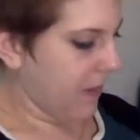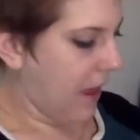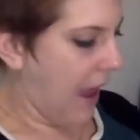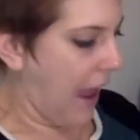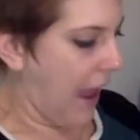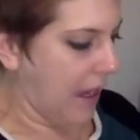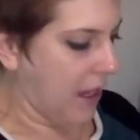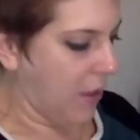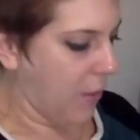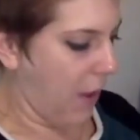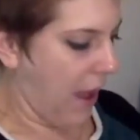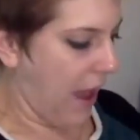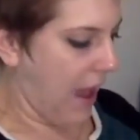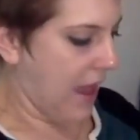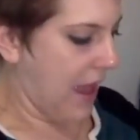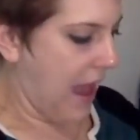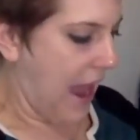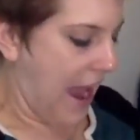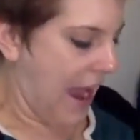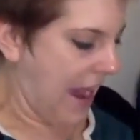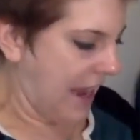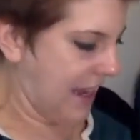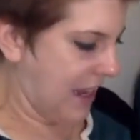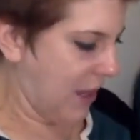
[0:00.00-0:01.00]
Anyway.
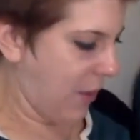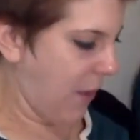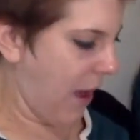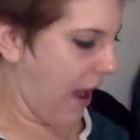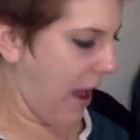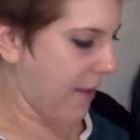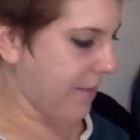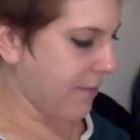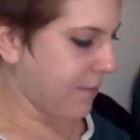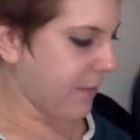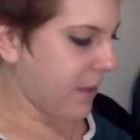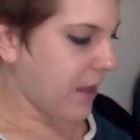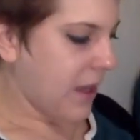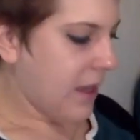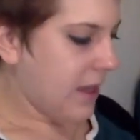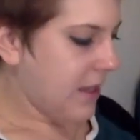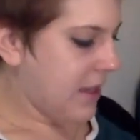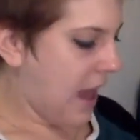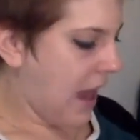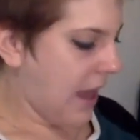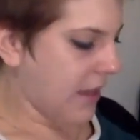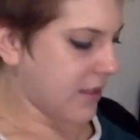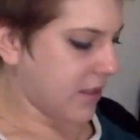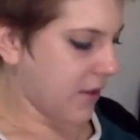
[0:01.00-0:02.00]

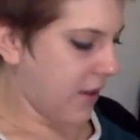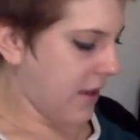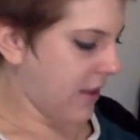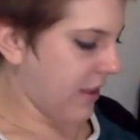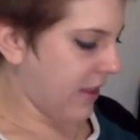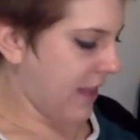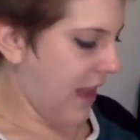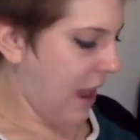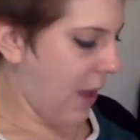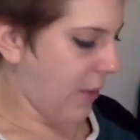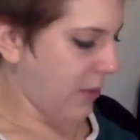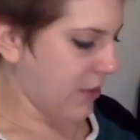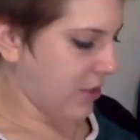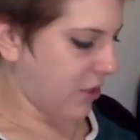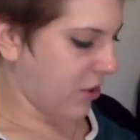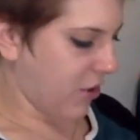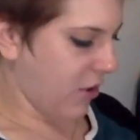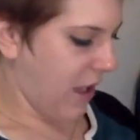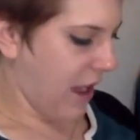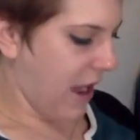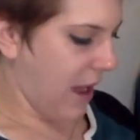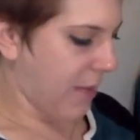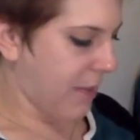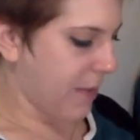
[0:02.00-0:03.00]
Yeah, so I think that one's
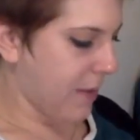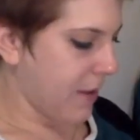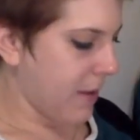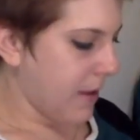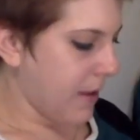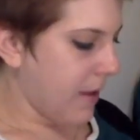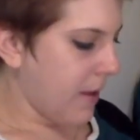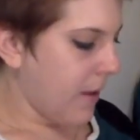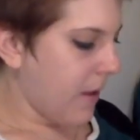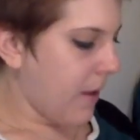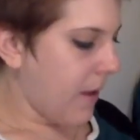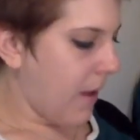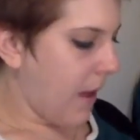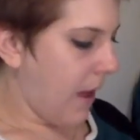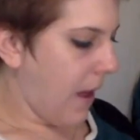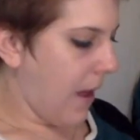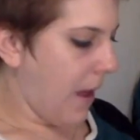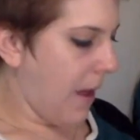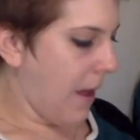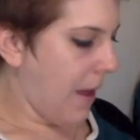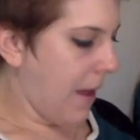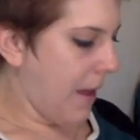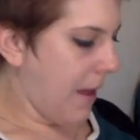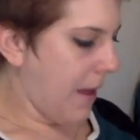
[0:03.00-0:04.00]
crap.
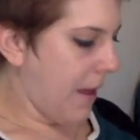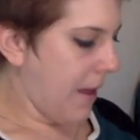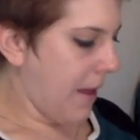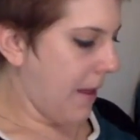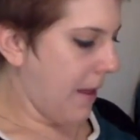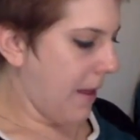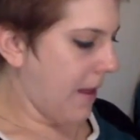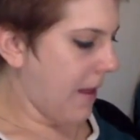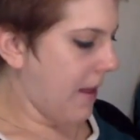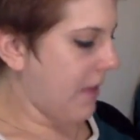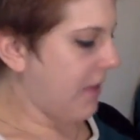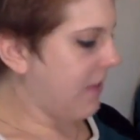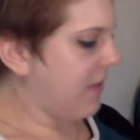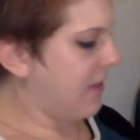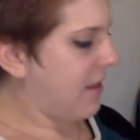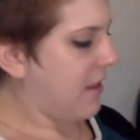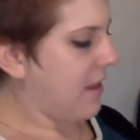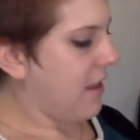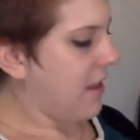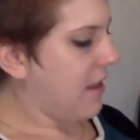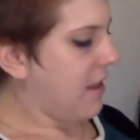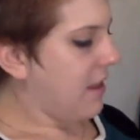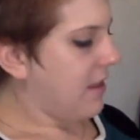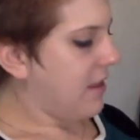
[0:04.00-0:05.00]

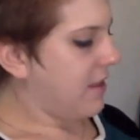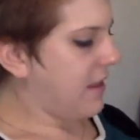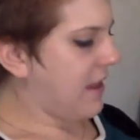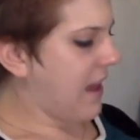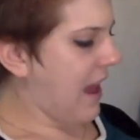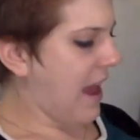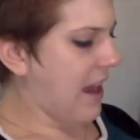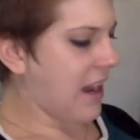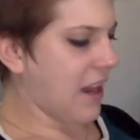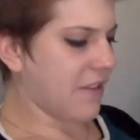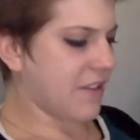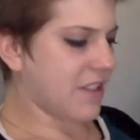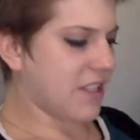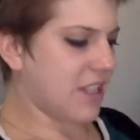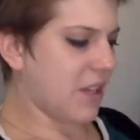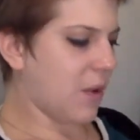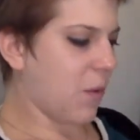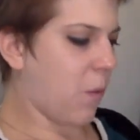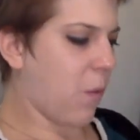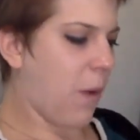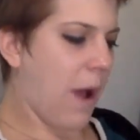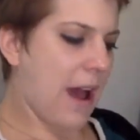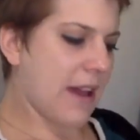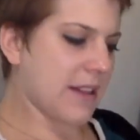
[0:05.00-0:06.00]
The
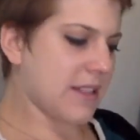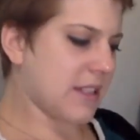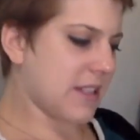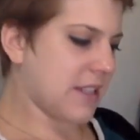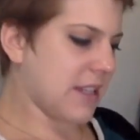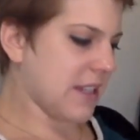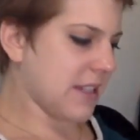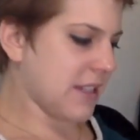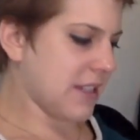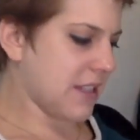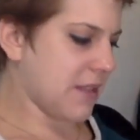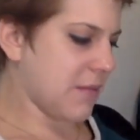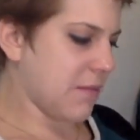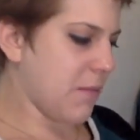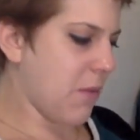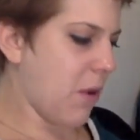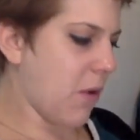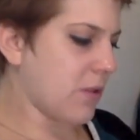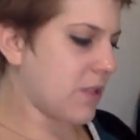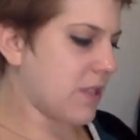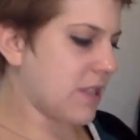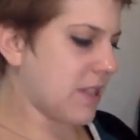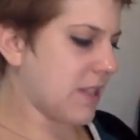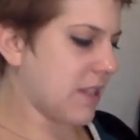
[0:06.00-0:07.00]
NFC West is
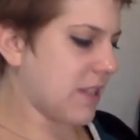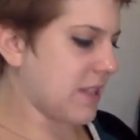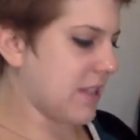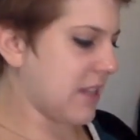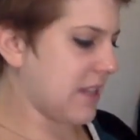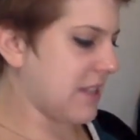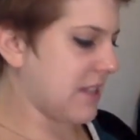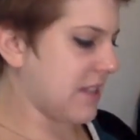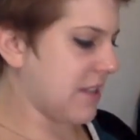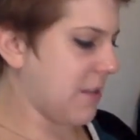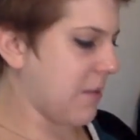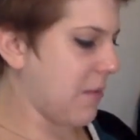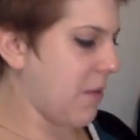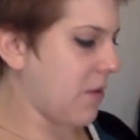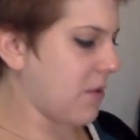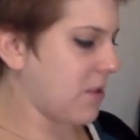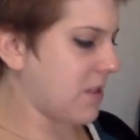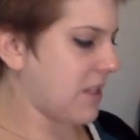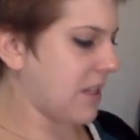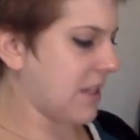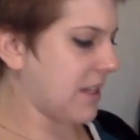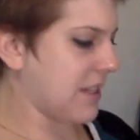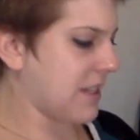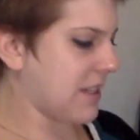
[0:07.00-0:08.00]
the
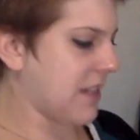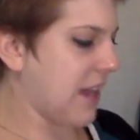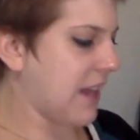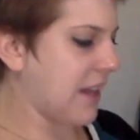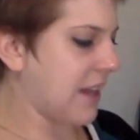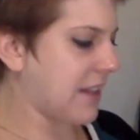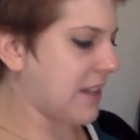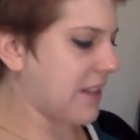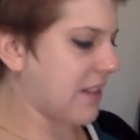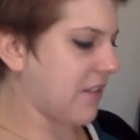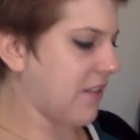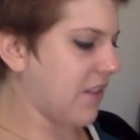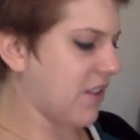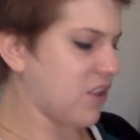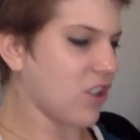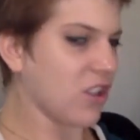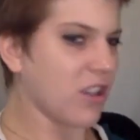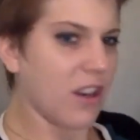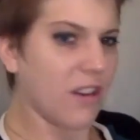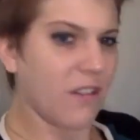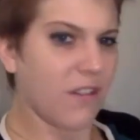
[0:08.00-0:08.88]
most exciting division